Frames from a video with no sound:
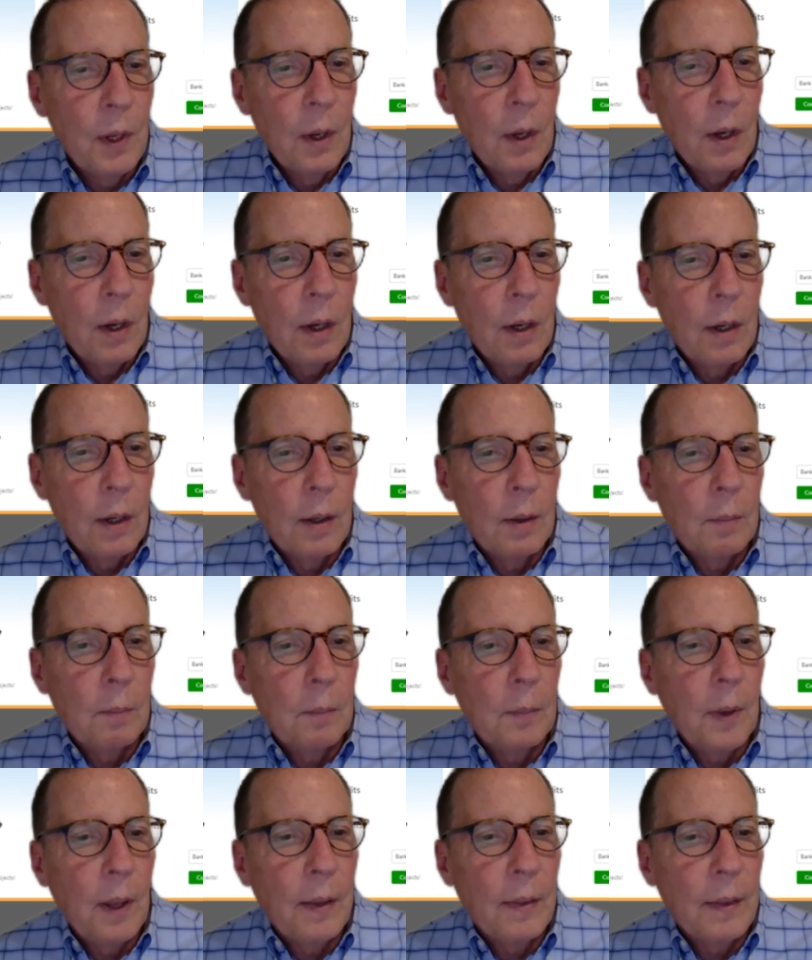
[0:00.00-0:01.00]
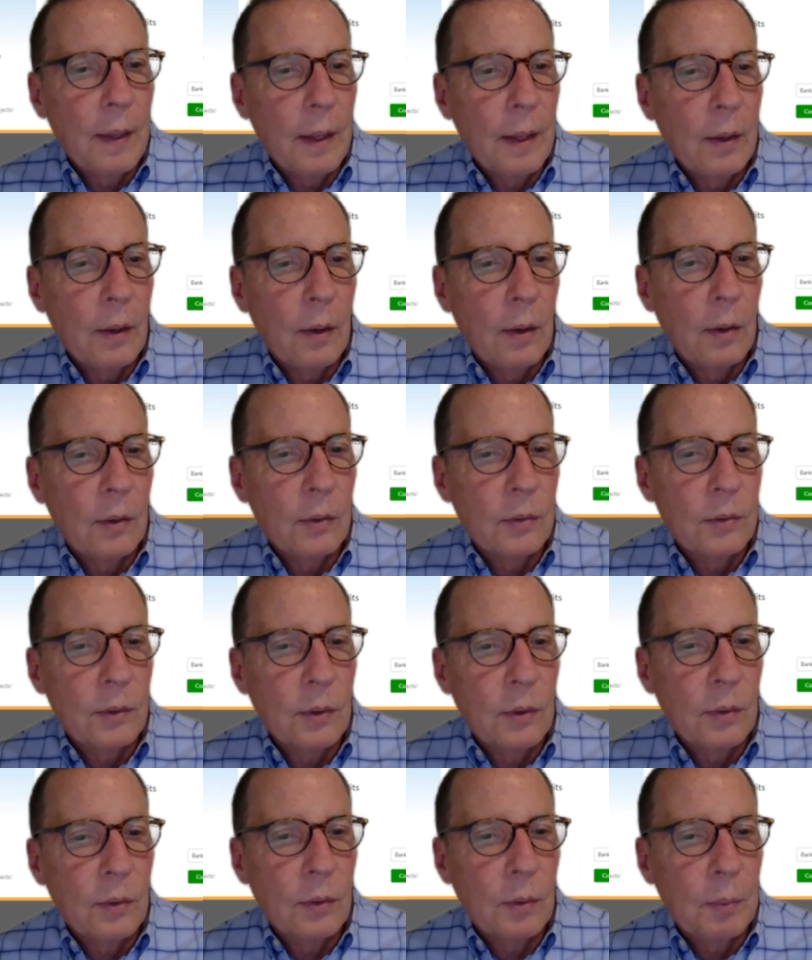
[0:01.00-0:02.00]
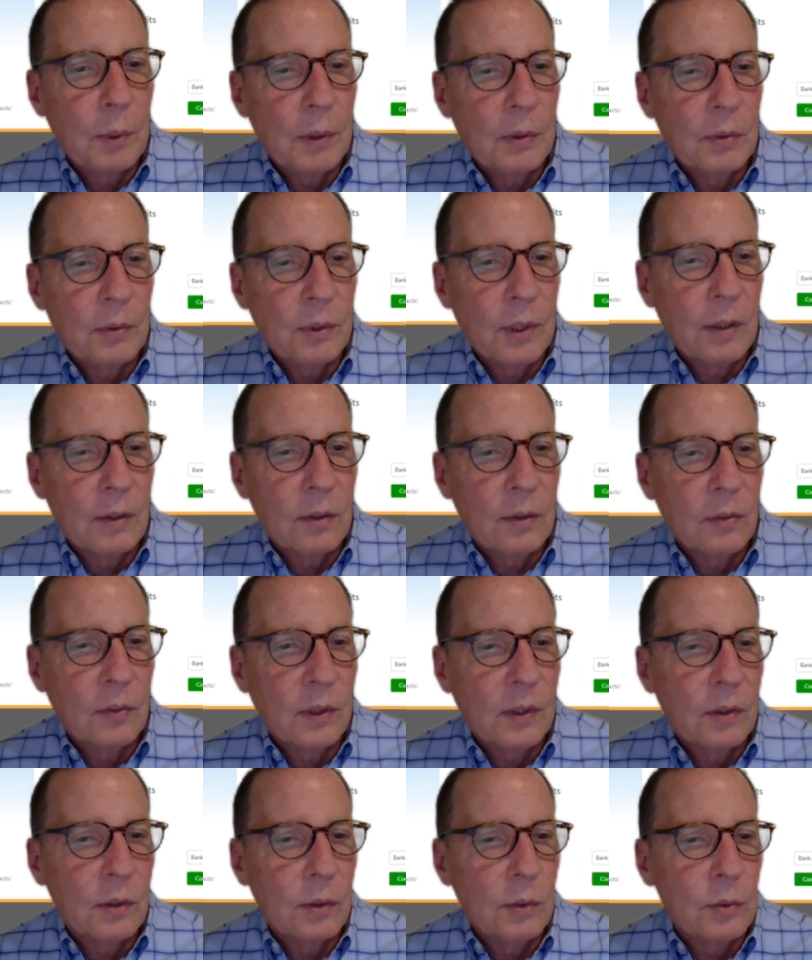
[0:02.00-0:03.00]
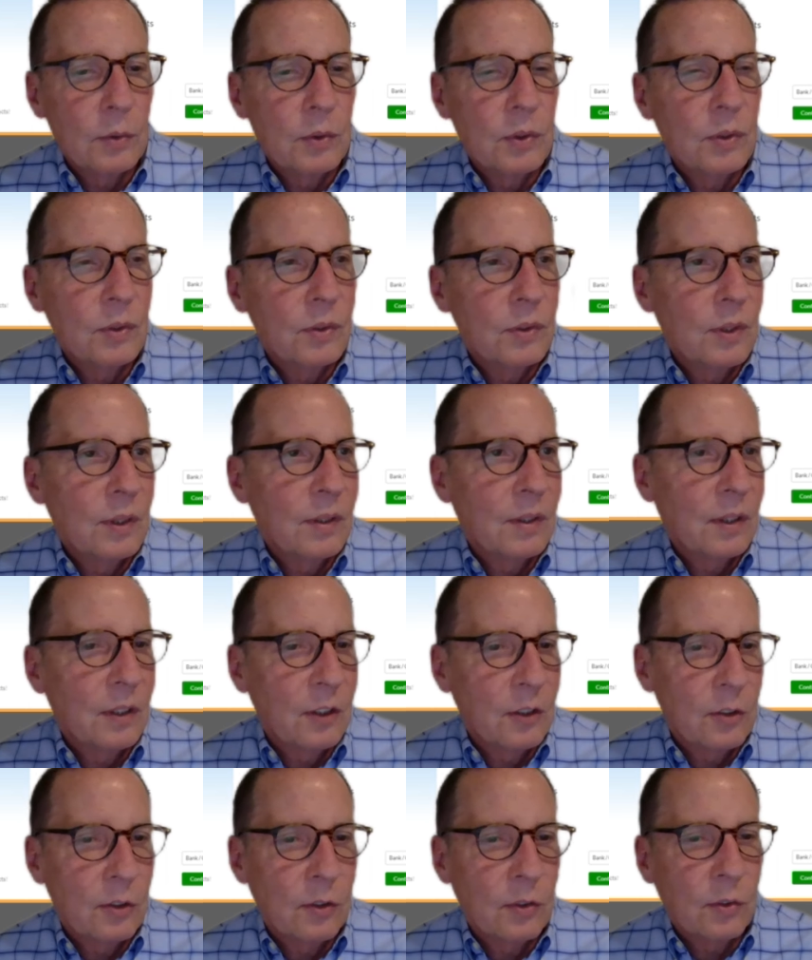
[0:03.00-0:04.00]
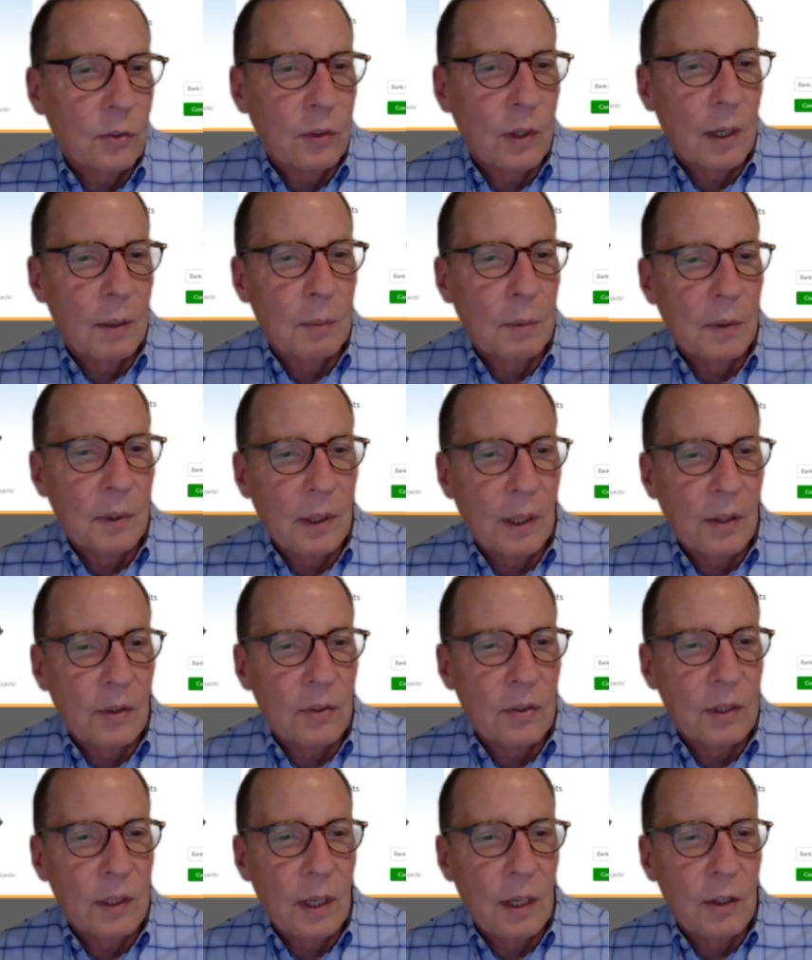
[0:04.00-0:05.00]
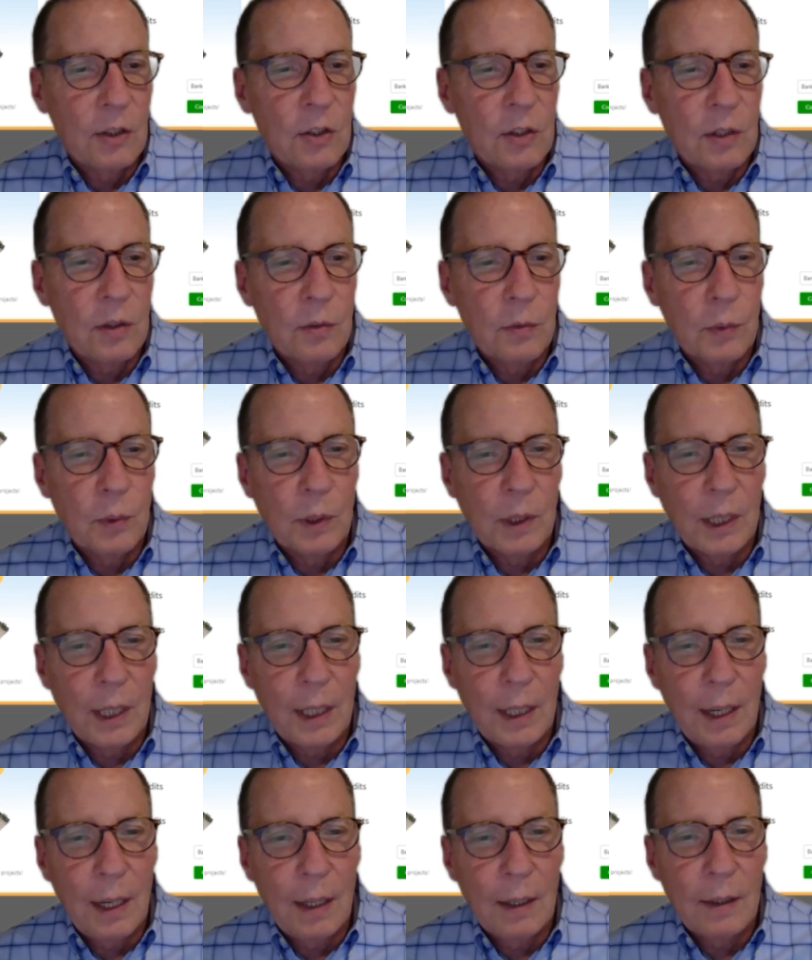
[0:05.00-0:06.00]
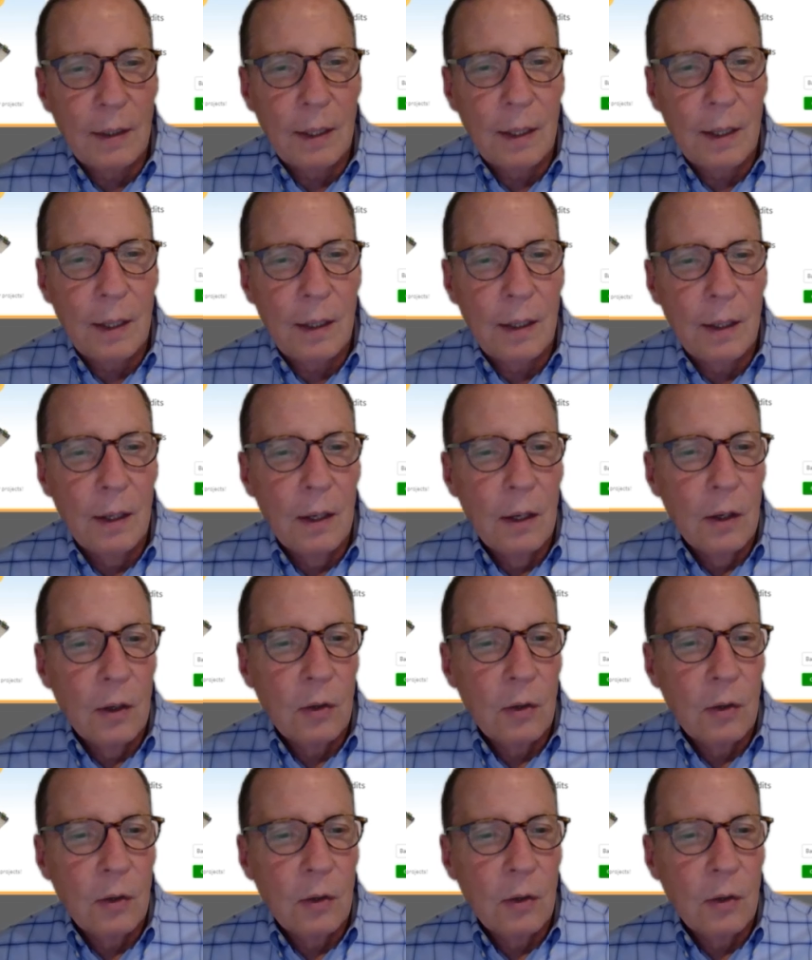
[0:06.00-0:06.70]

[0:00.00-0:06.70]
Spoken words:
And then also the pixel counts and resolutions, as I just described, of the SD, HD, 4K, 8K,